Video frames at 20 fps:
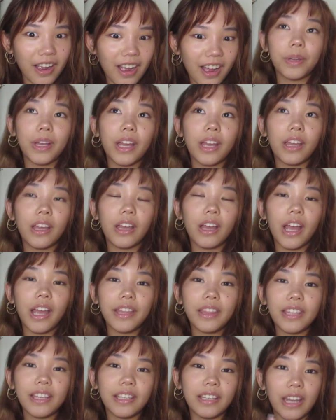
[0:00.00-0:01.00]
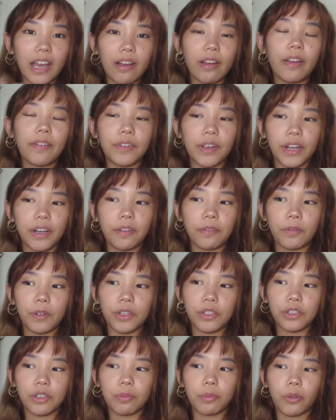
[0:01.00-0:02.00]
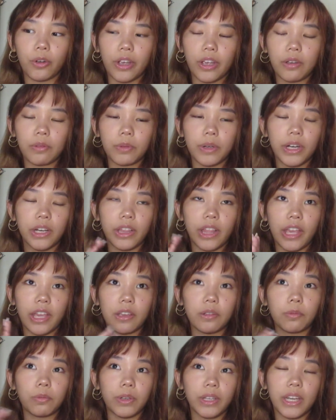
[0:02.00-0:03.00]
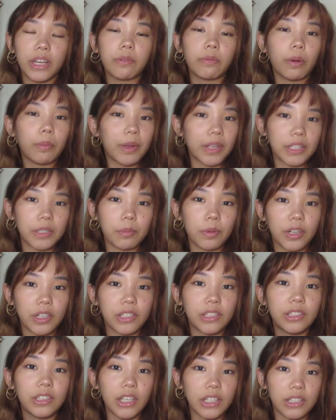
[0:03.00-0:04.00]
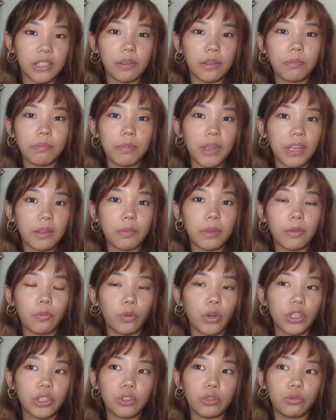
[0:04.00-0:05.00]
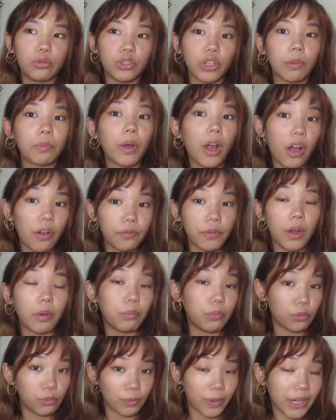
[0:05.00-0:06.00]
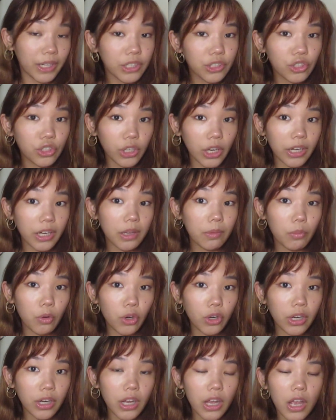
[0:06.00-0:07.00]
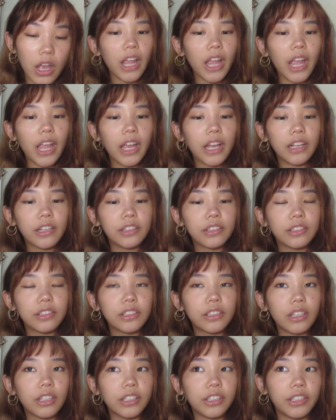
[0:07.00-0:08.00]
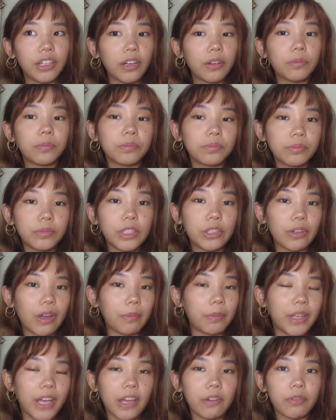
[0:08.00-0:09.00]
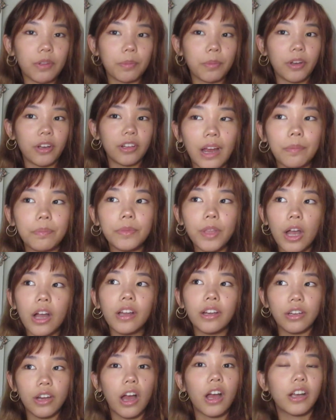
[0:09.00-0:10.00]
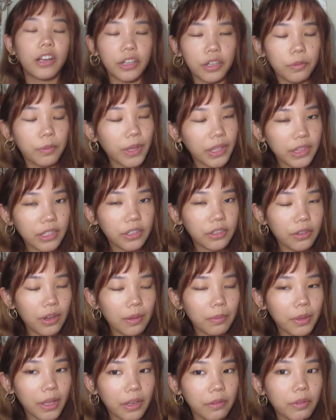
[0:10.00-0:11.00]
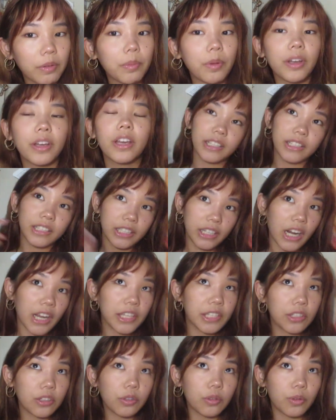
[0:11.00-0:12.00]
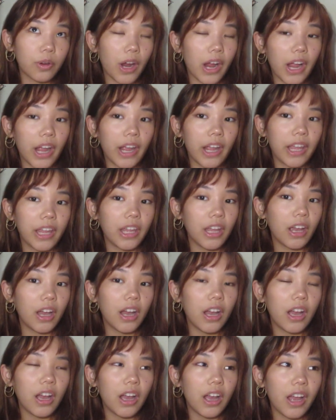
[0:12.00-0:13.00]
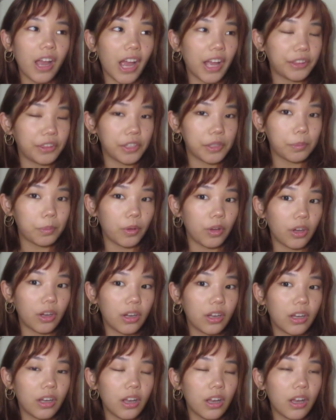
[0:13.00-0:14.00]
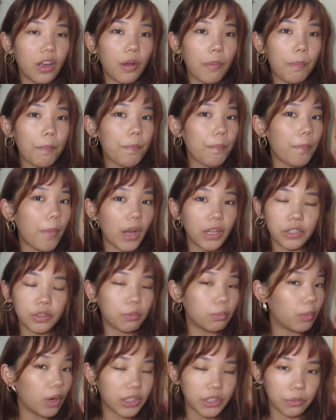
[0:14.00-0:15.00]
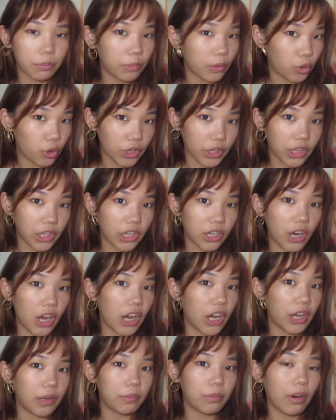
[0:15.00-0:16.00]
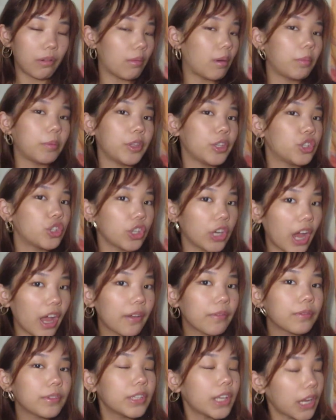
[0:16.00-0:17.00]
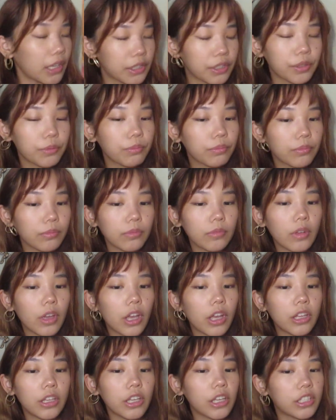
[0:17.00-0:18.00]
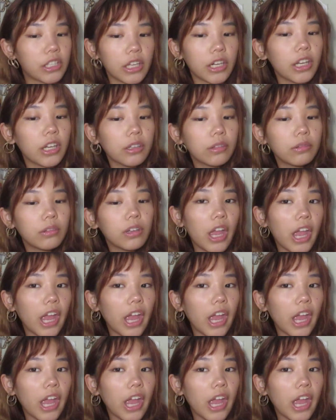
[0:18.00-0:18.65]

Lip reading: But I think now I've kind of reached a point where like reading romance books doesn't make me want to jump off a bridge anymore. And you know, new Emily Henry book, I'm not gonna read the new Emily Henry book. Did I still cry at this book much more than I probably should have? Yes I did.